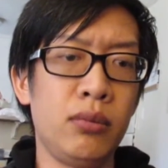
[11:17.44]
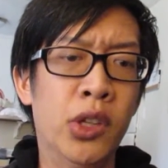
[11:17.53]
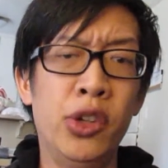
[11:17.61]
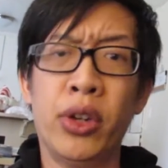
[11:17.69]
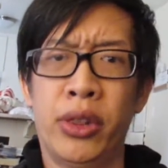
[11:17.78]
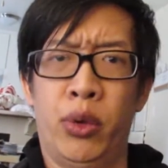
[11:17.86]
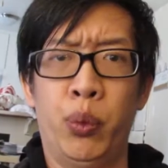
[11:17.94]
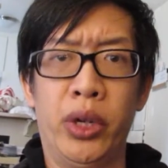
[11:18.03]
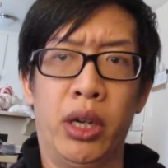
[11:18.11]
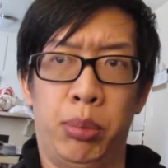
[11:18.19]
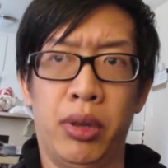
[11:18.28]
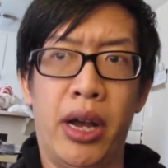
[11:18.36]
then
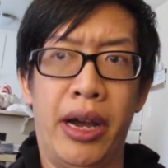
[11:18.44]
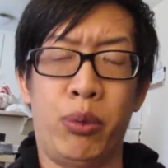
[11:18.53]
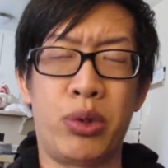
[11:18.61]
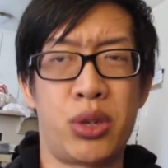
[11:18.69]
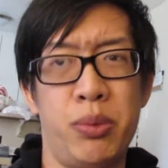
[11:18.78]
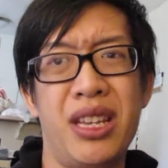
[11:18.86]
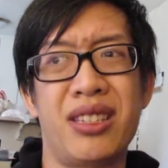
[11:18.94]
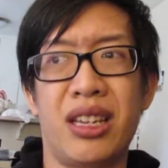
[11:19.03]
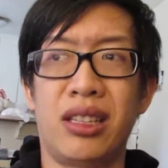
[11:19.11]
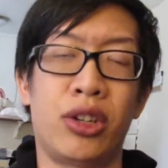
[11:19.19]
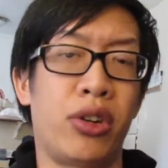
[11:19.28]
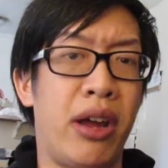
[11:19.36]
reapplied, which means
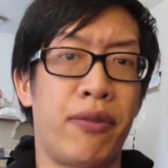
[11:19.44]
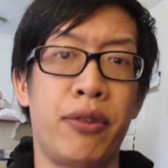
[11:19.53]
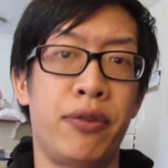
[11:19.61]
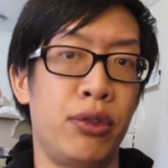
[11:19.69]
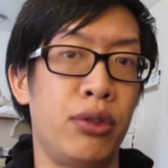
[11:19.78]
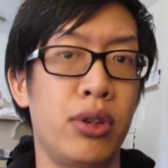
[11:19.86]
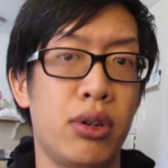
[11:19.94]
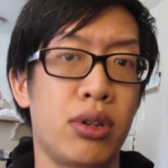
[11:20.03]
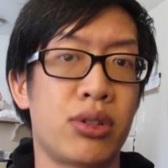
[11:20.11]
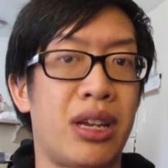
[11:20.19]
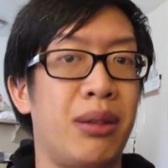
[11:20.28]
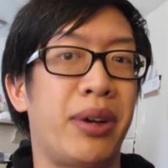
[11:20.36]
that, every few
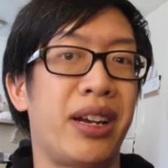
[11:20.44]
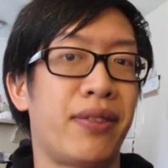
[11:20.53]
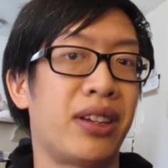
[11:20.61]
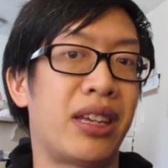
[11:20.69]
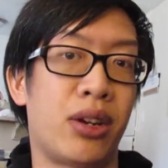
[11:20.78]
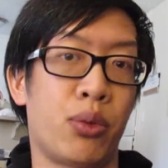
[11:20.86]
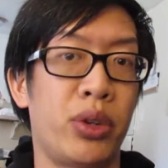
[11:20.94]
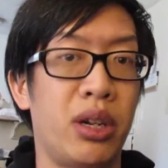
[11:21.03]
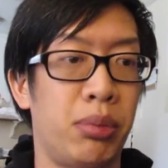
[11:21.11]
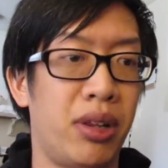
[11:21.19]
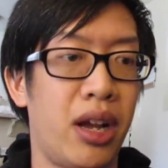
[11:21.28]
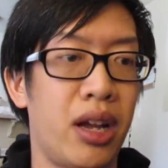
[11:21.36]
years I might have to get it
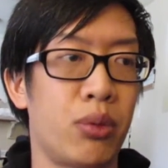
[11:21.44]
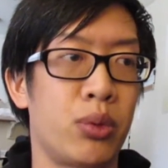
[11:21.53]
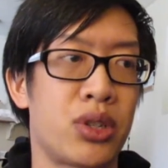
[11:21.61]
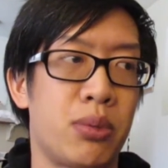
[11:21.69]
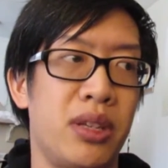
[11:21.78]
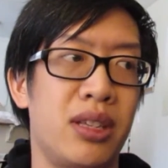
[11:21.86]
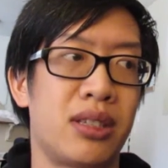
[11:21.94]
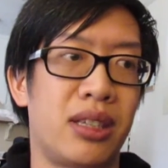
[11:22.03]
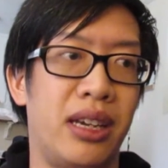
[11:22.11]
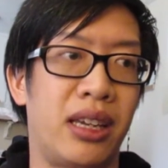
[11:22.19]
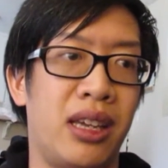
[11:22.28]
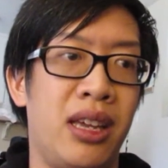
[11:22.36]
reapplied, which means
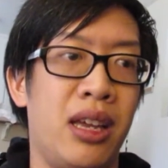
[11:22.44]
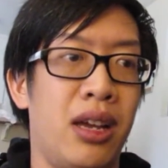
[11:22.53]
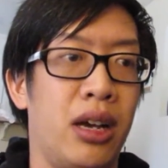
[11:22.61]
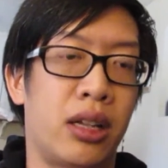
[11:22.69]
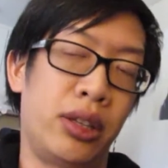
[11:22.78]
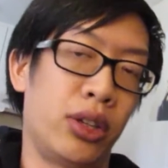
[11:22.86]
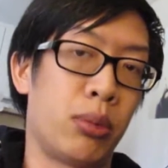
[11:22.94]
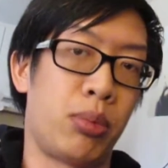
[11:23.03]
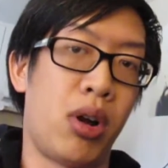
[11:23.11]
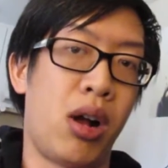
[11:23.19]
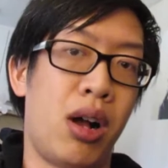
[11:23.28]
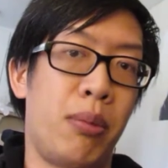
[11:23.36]
like a clear
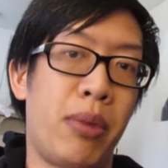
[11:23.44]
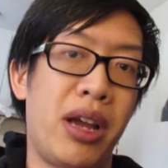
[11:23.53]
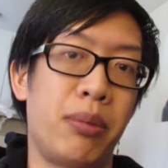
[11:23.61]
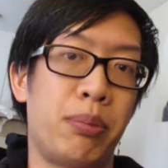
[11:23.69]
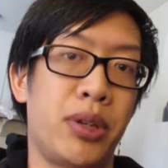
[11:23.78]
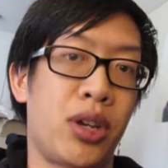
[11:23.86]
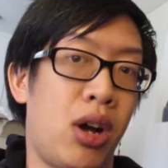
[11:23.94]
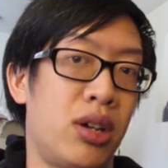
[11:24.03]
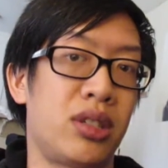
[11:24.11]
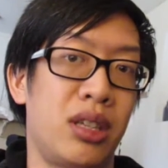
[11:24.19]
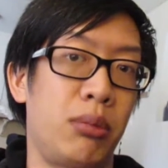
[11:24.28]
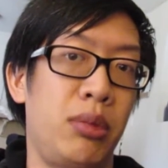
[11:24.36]
bra might be
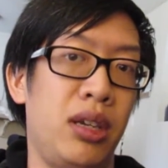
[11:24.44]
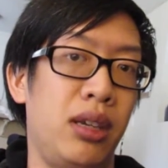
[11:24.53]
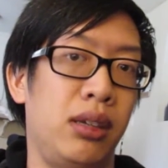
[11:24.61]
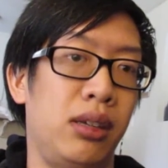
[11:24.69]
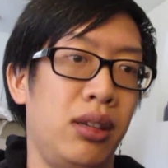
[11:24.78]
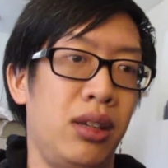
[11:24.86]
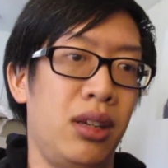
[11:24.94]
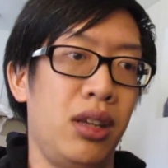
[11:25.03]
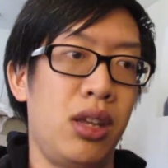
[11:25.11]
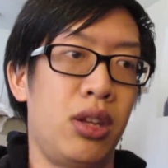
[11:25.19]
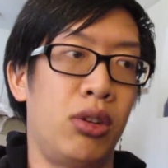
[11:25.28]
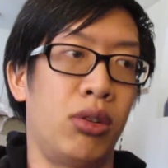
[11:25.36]
costing me,
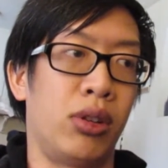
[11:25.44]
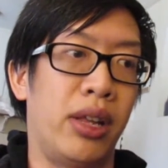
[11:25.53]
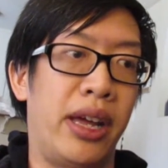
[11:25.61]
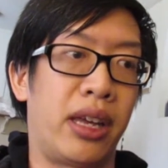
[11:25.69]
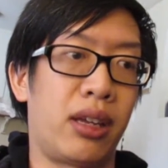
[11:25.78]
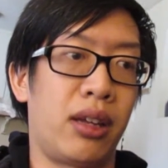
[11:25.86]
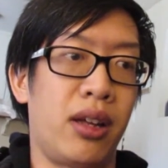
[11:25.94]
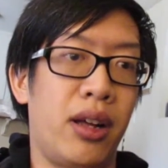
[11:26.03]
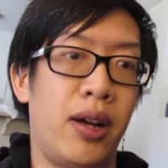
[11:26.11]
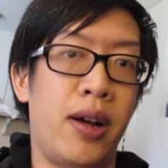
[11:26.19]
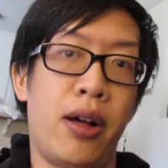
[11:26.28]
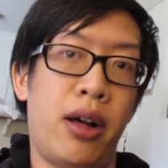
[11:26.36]
like
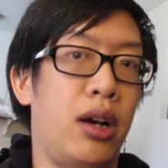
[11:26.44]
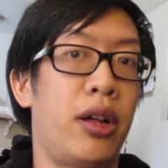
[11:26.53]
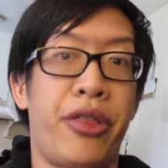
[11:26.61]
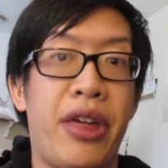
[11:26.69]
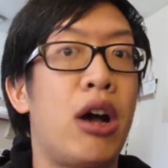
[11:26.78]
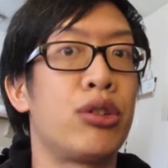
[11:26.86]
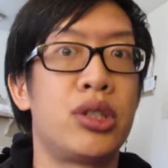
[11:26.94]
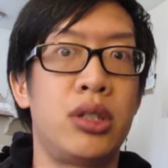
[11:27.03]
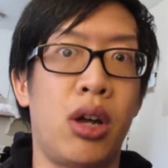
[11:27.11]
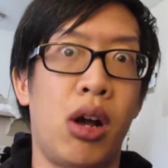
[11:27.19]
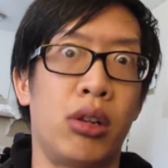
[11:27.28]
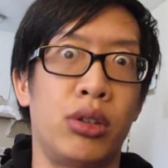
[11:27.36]

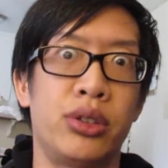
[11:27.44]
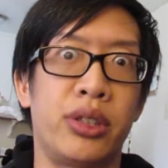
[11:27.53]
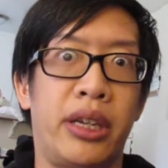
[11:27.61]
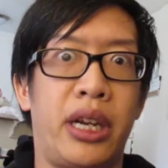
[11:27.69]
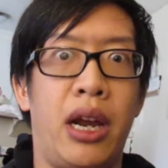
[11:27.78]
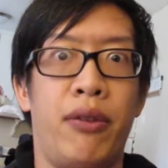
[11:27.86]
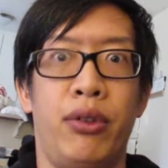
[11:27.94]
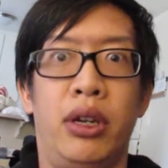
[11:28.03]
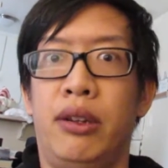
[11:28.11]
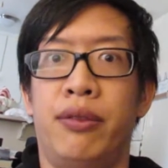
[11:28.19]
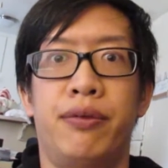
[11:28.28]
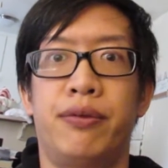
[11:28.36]
$1,000 like
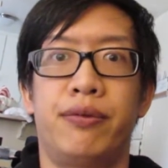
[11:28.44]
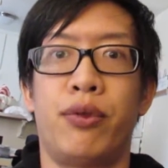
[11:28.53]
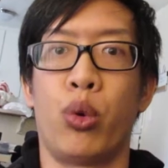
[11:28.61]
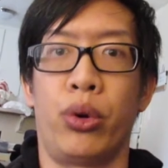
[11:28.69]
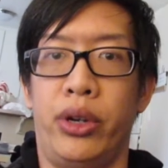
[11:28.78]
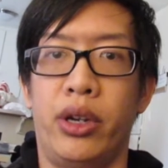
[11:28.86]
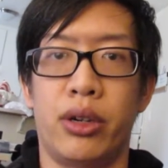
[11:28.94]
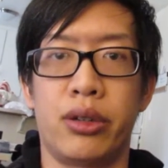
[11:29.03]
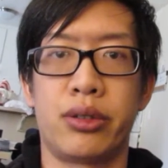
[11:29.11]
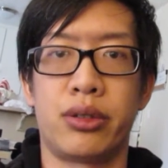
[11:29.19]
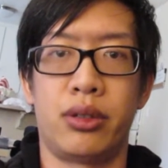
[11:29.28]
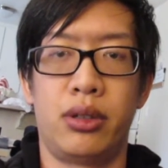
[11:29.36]
every 4
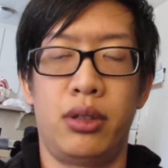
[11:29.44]
years.